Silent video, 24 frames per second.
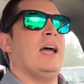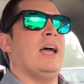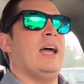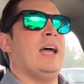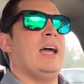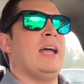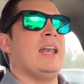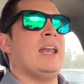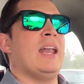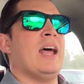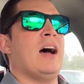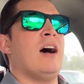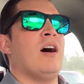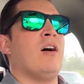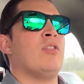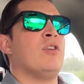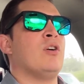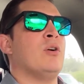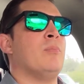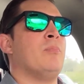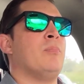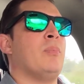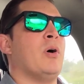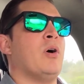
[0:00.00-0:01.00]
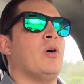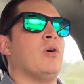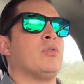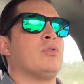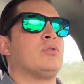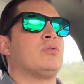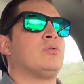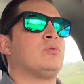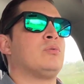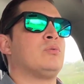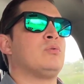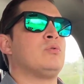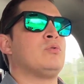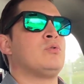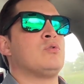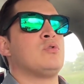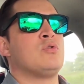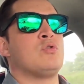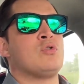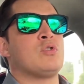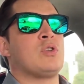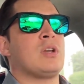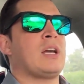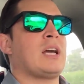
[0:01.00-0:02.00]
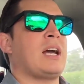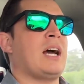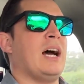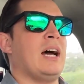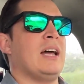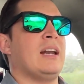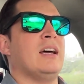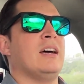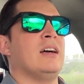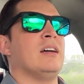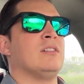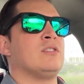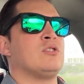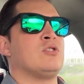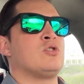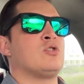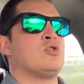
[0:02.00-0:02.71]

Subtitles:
and now they're both kind of